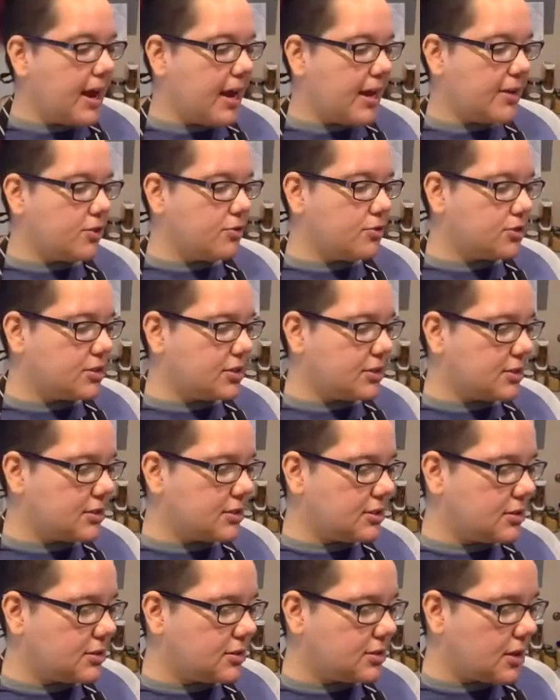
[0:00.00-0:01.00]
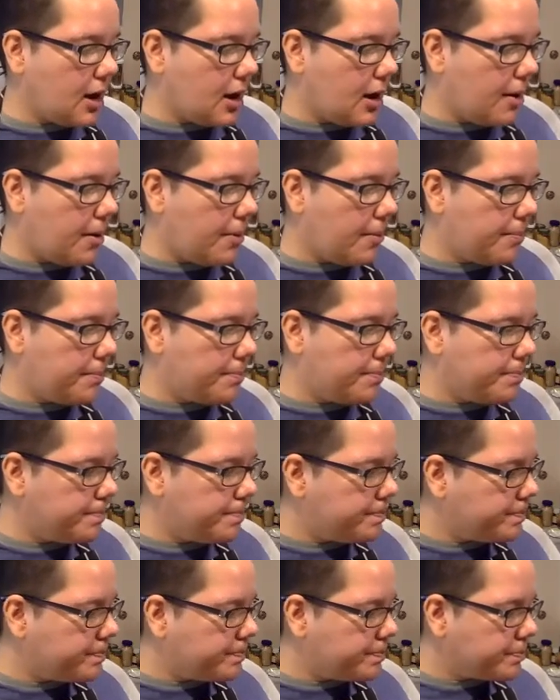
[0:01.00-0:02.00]
It uses
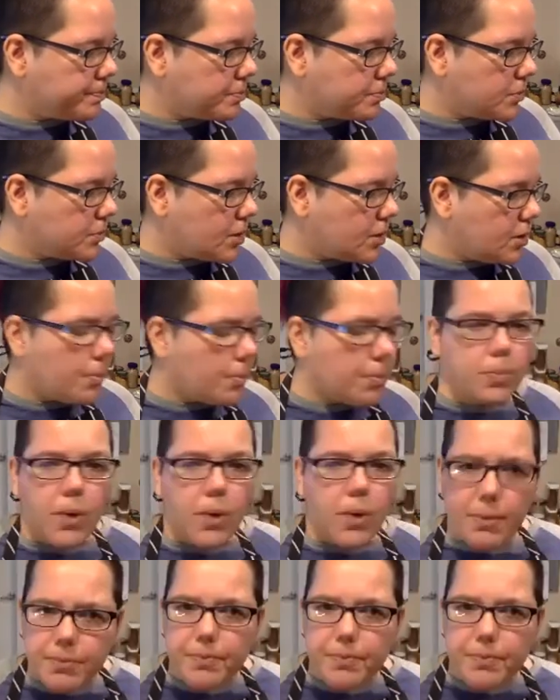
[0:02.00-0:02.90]
a